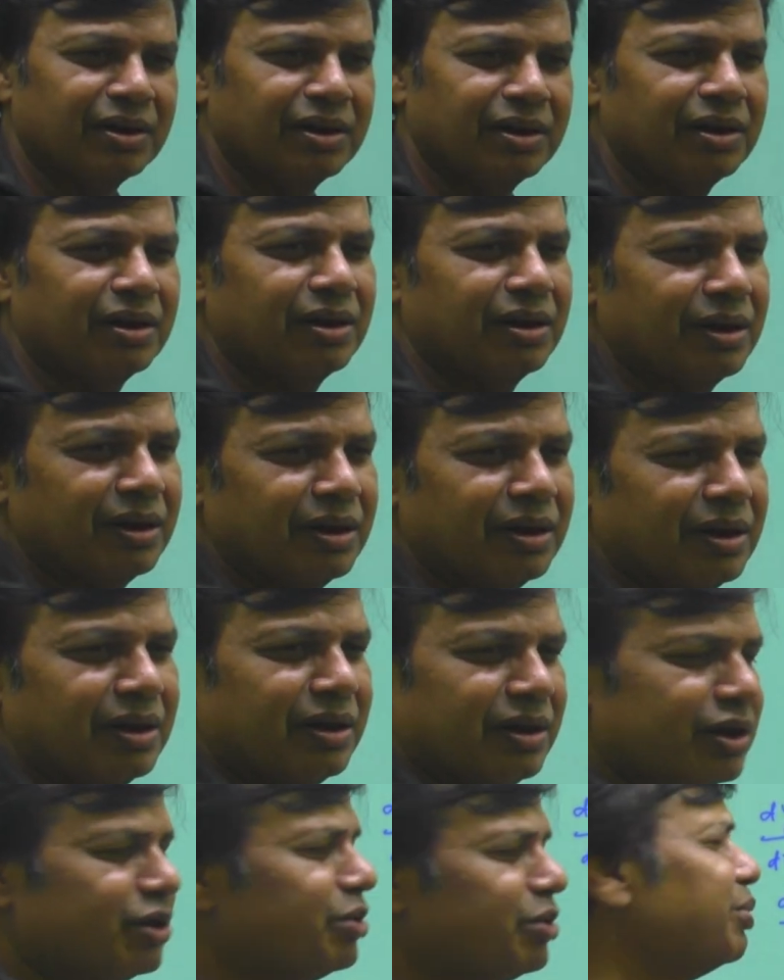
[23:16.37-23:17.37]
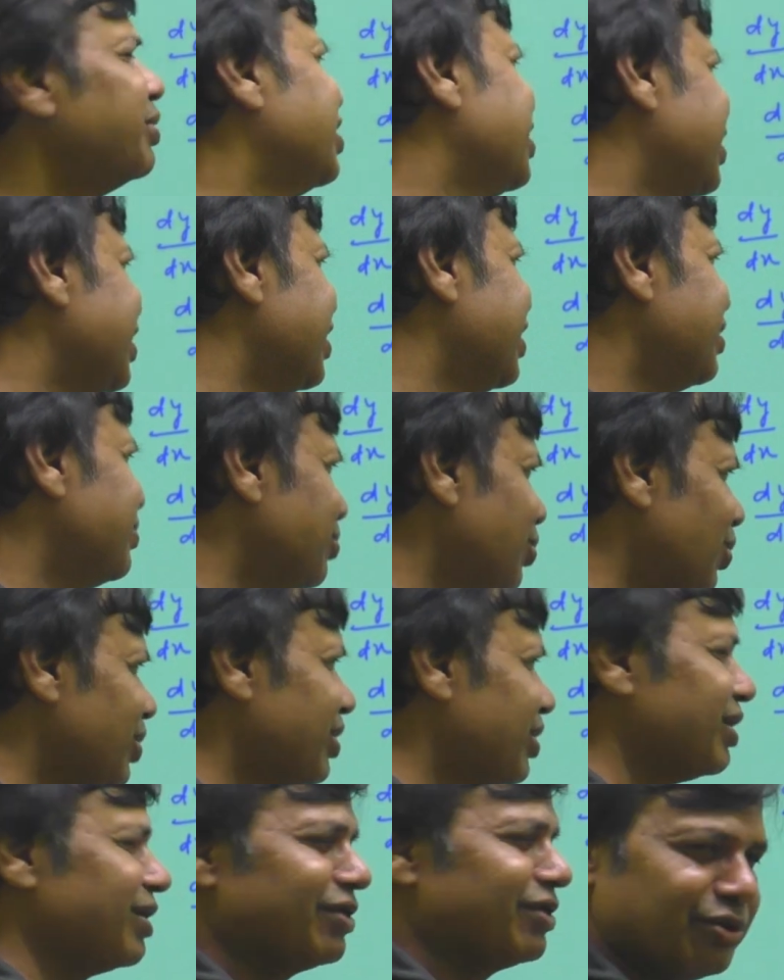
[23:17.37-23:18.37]
you need any more things to
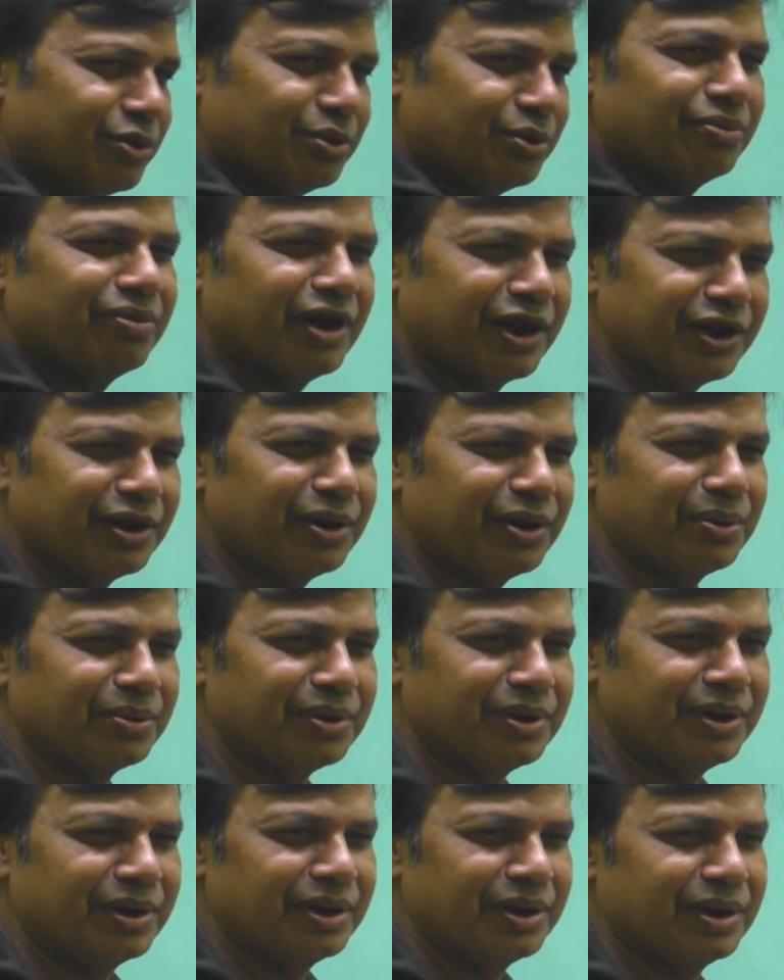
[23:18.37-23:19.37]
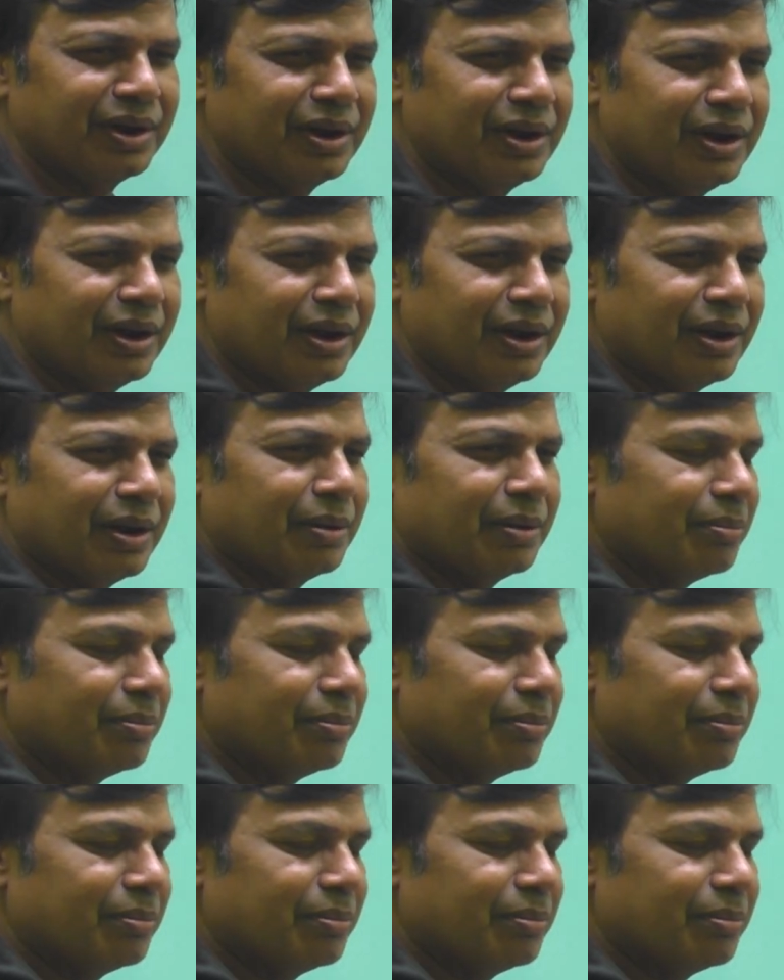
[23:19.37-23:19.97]
find out. But